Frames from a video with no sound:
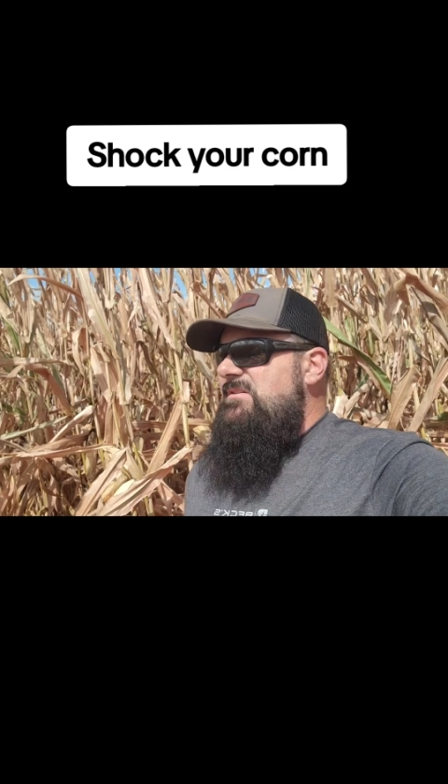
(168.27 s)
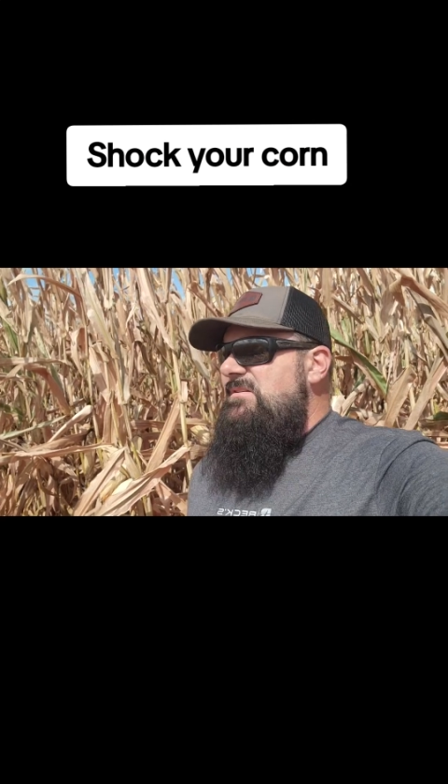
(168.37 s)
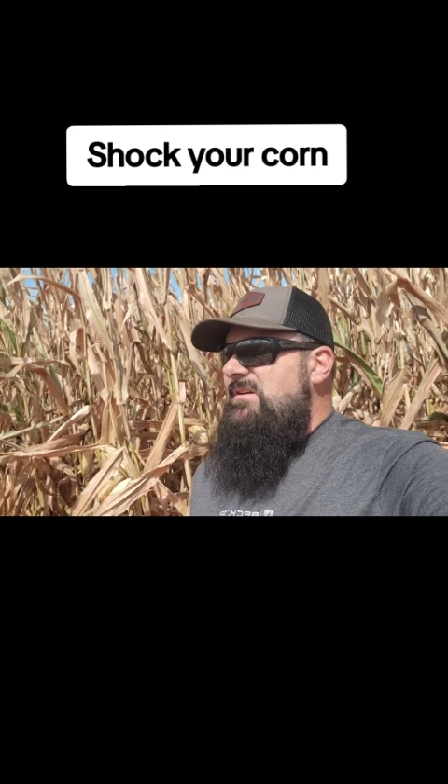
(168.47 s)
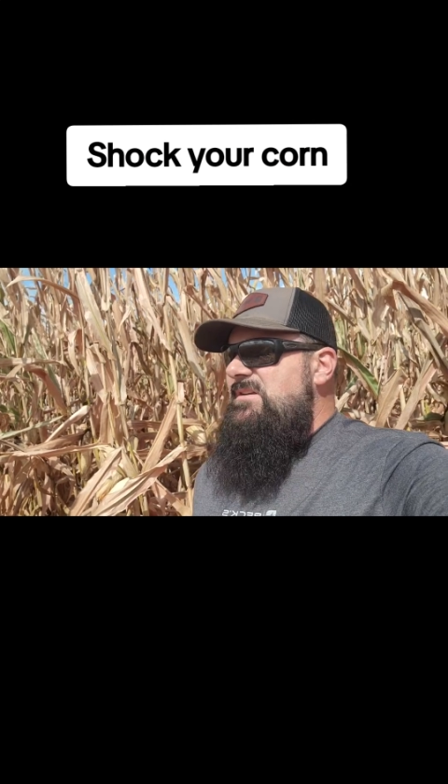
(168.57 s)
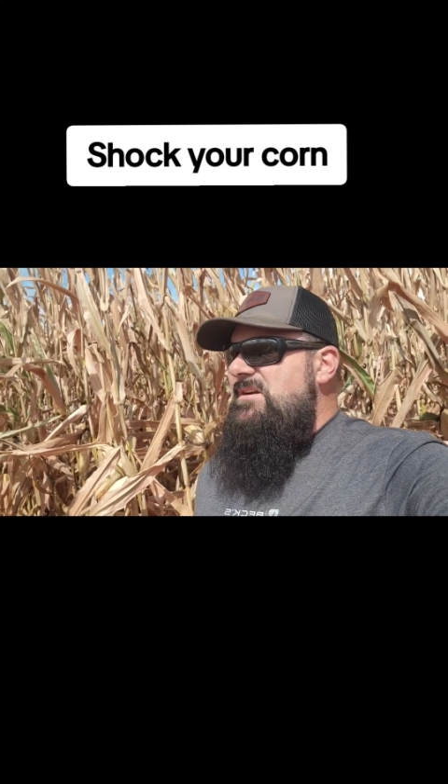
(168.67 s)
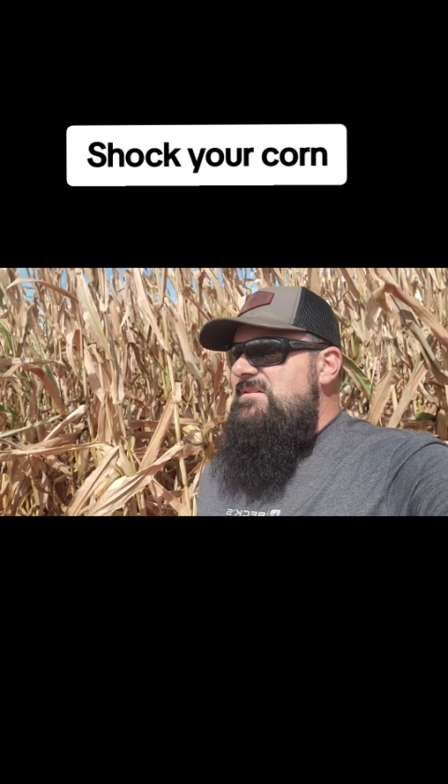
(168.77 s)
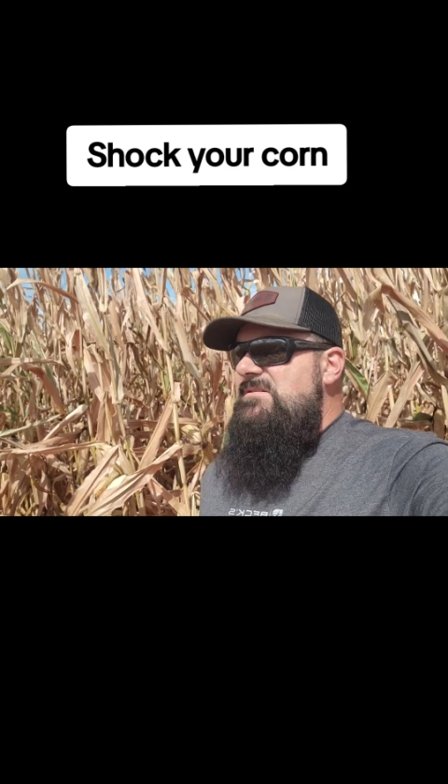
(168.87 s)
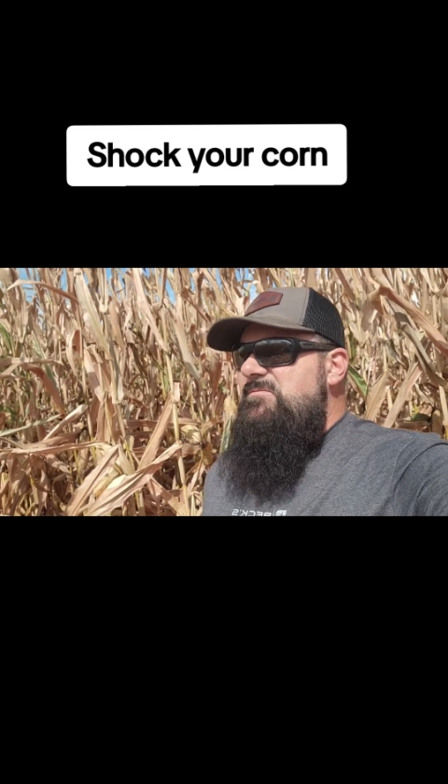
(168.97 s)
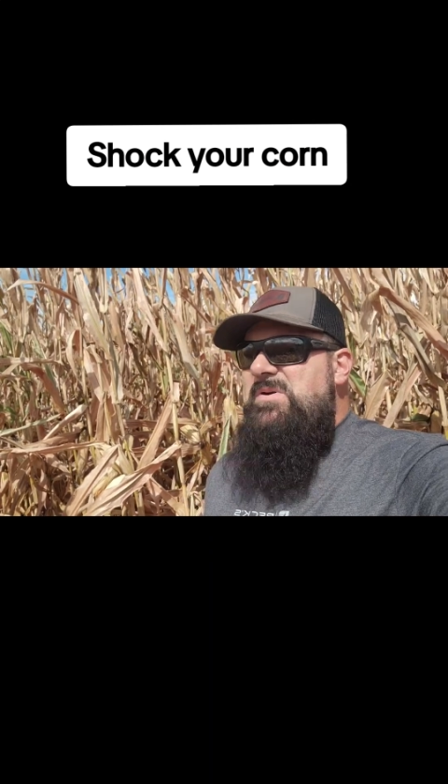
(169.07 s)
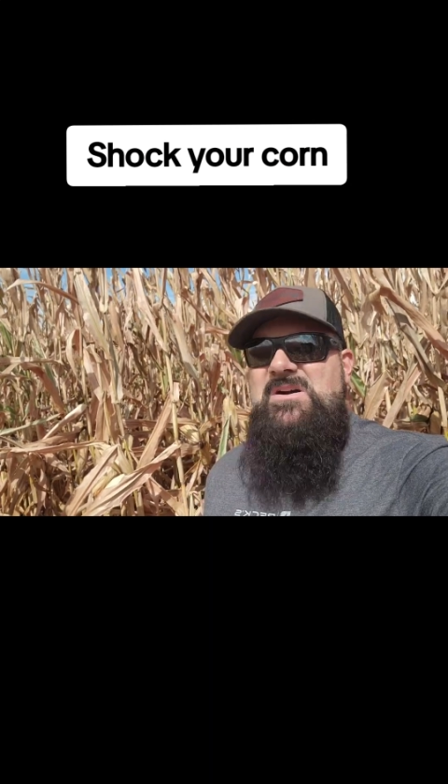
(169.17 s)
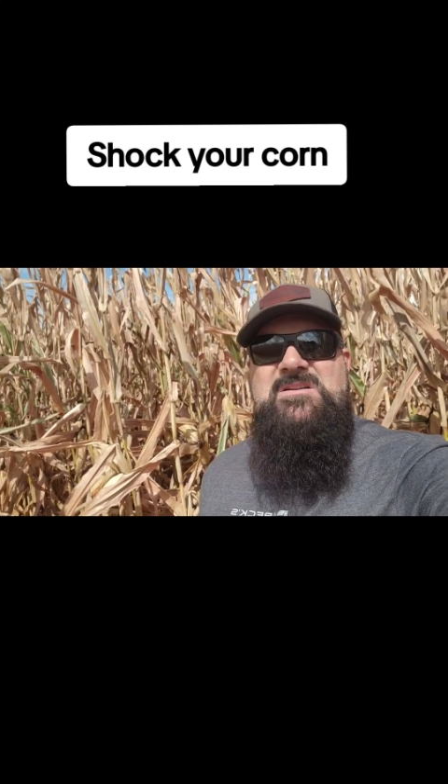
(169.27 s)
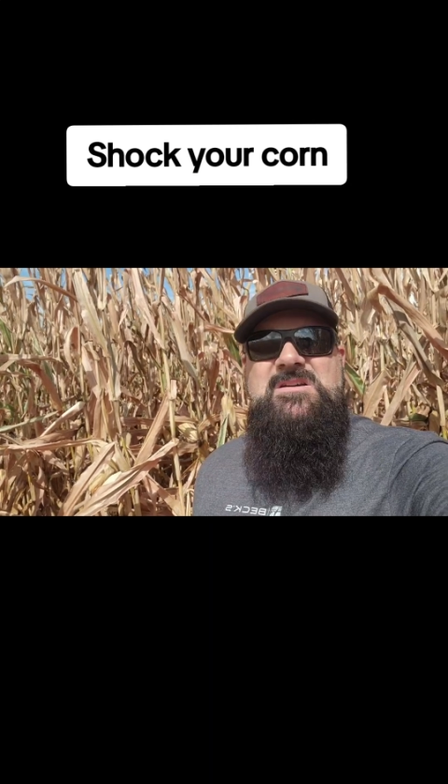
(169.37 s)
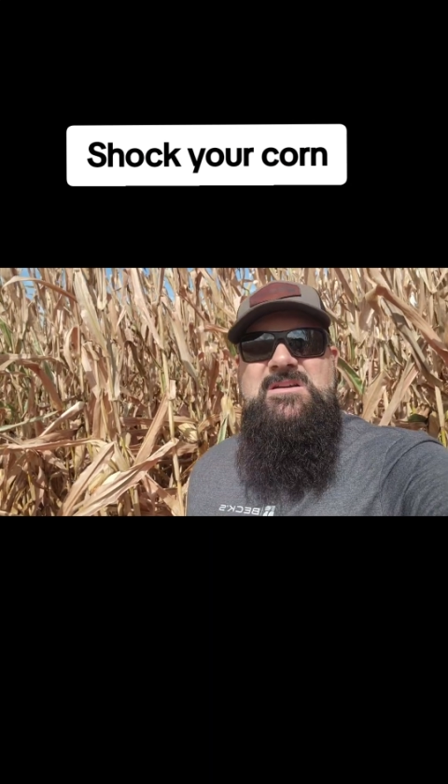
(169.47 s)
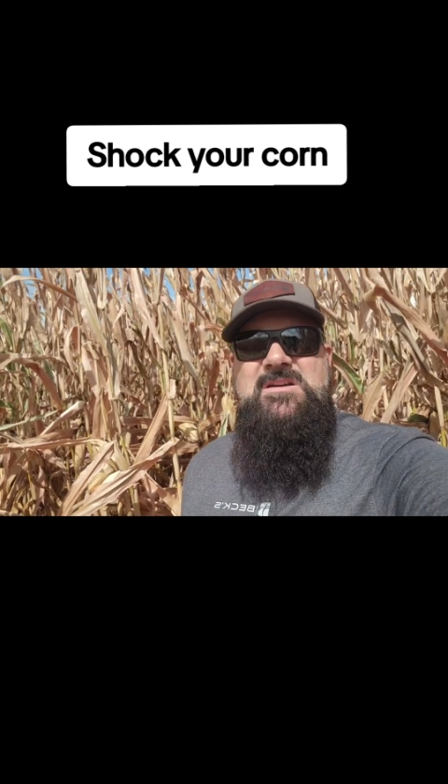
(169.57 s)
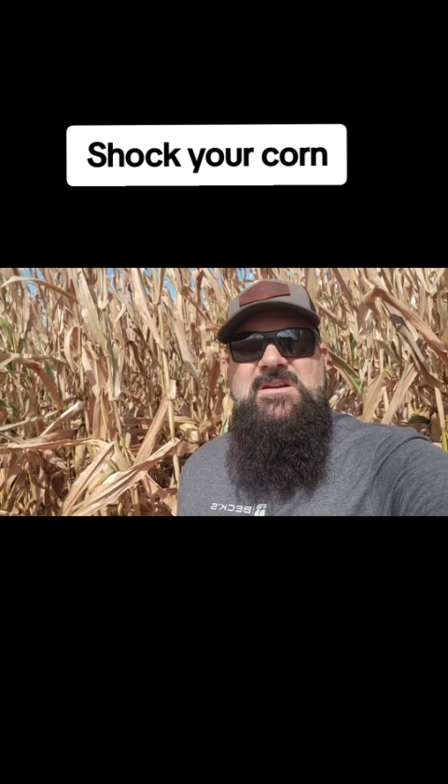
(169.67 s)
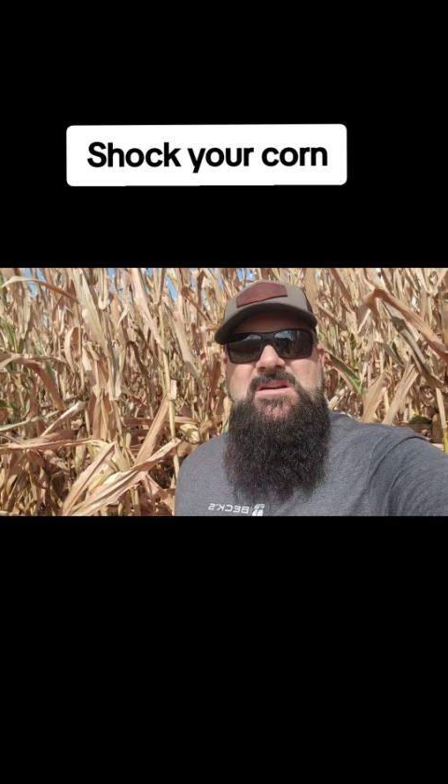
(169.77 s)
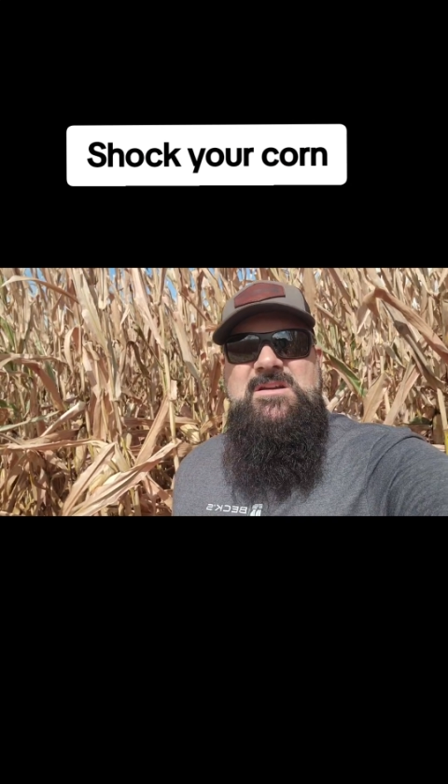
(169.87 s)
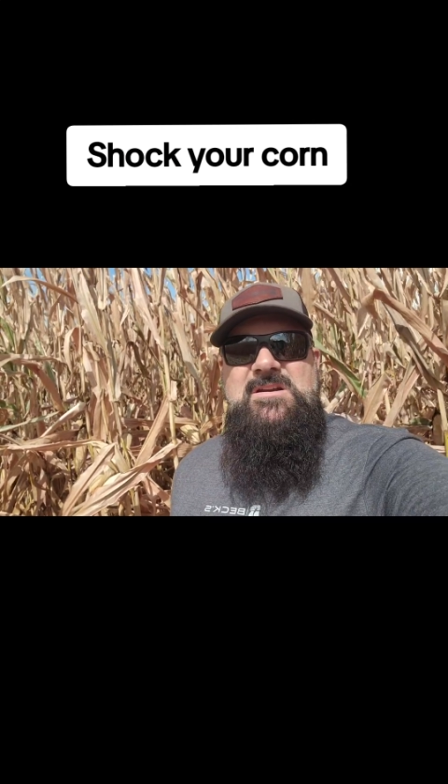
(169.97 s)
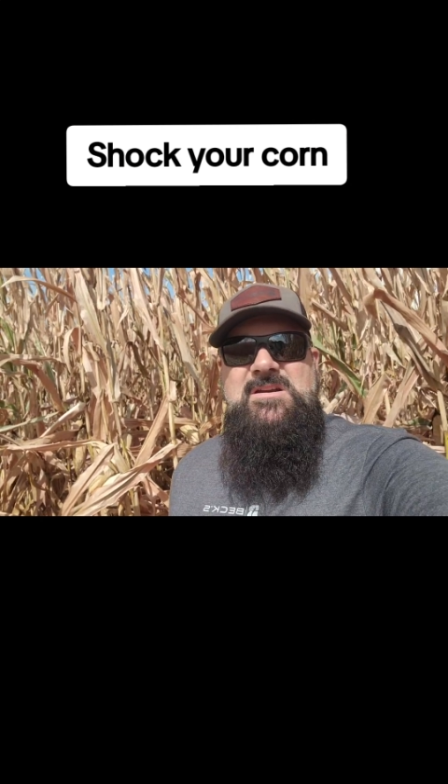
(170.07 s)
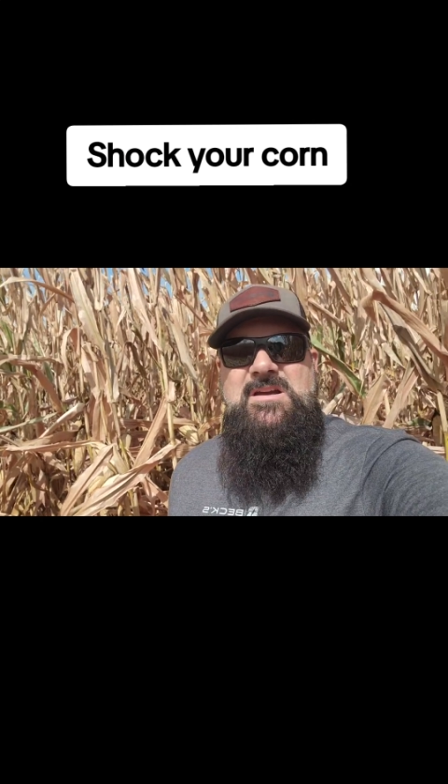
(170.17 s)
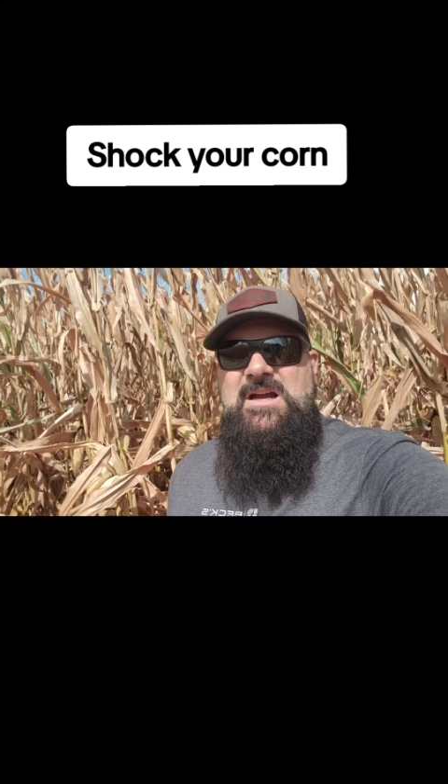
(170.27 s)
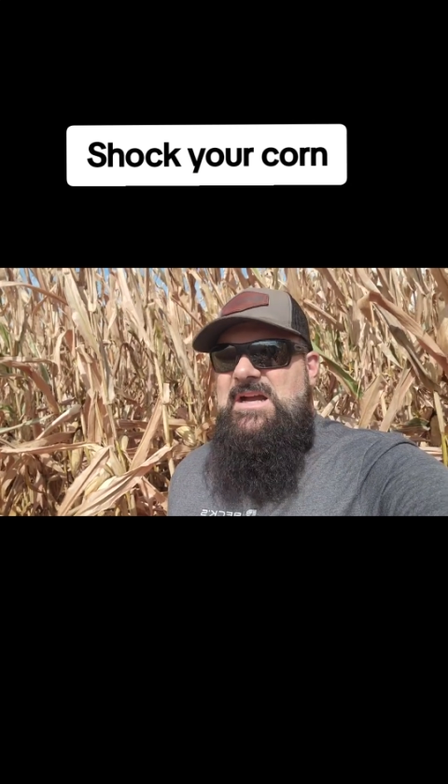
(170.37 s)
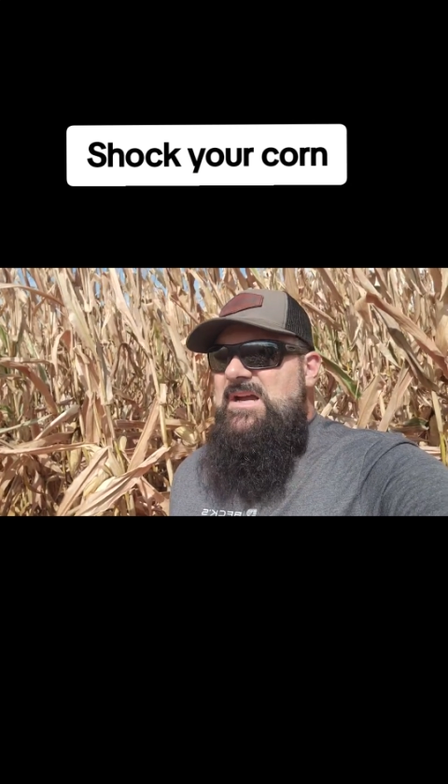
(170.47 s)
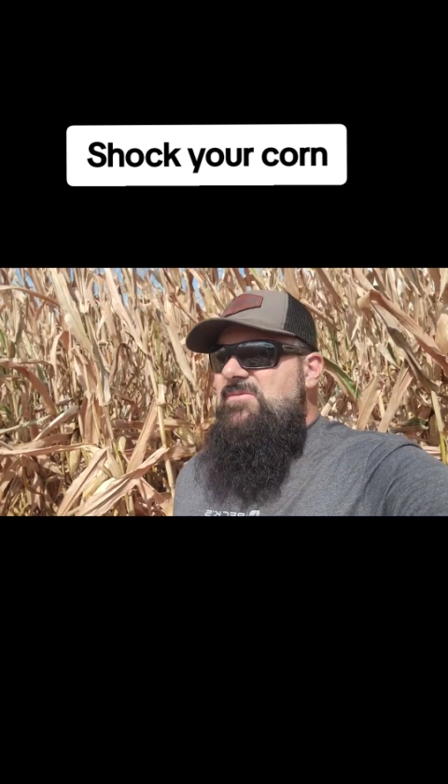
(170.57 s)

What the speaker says: a young punk, I